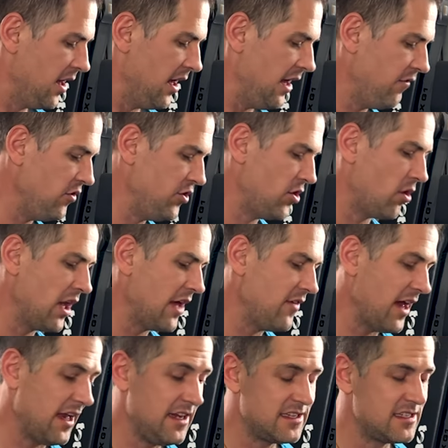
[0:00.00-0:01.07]
If you don't have
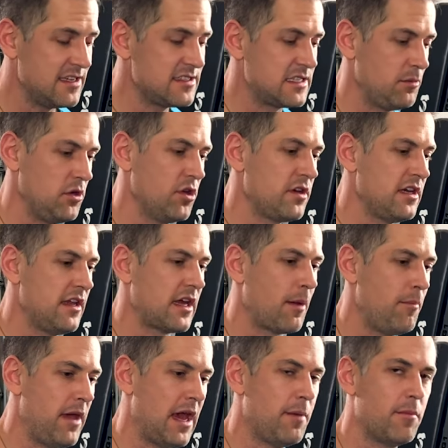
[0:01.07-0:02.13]
any system, you're looking at like a
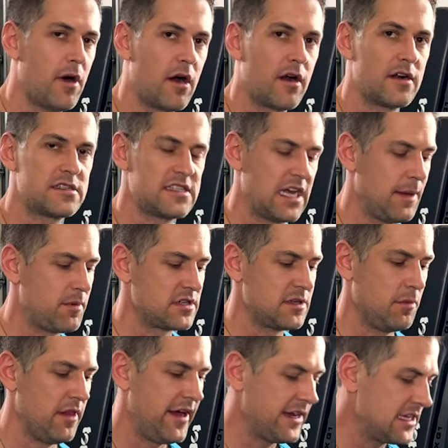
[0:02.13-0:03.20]
band bar setup or
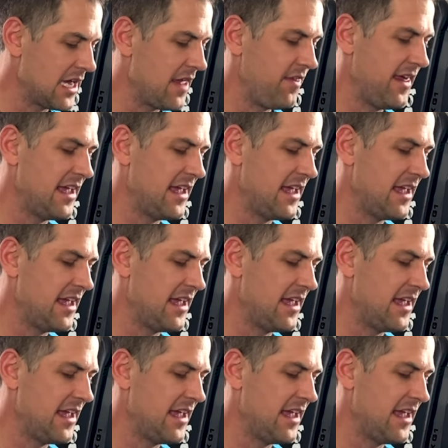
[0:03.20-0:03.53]
something like that,